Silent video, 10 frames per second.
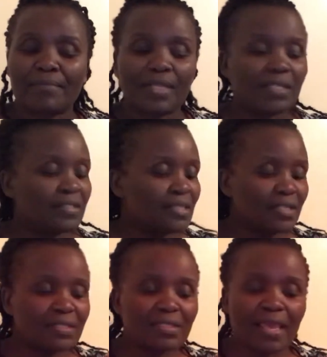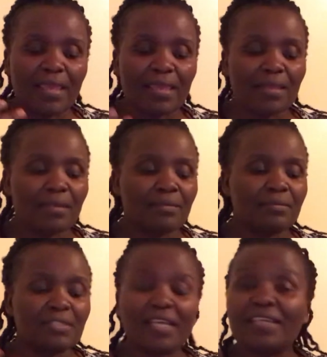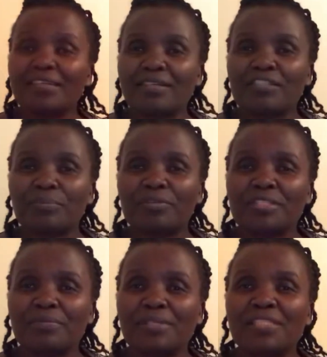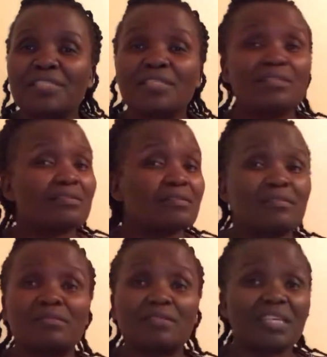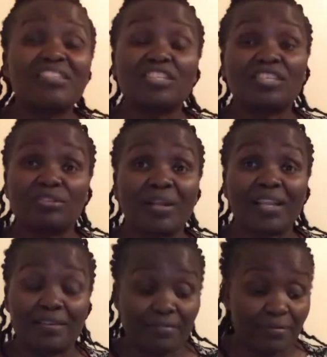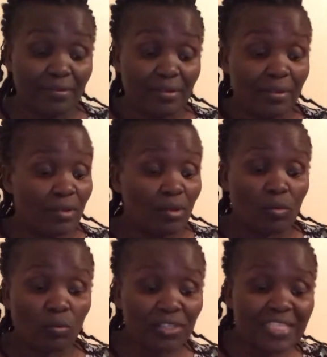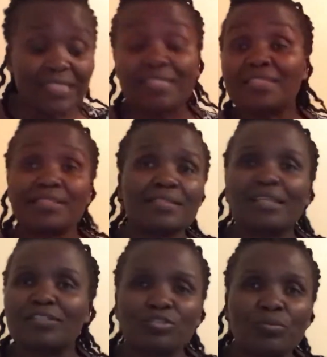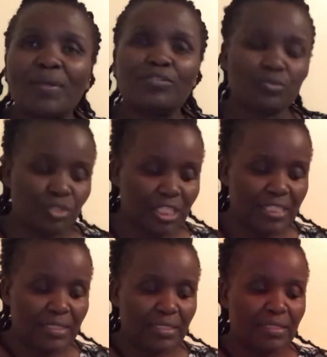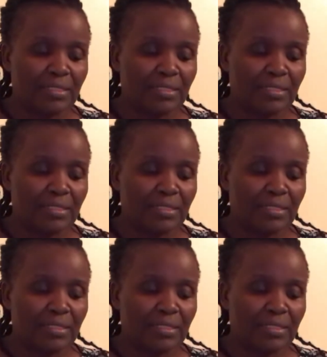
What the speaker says: It's just saying, taking responsibilities, changing your life. What is it that you want to change?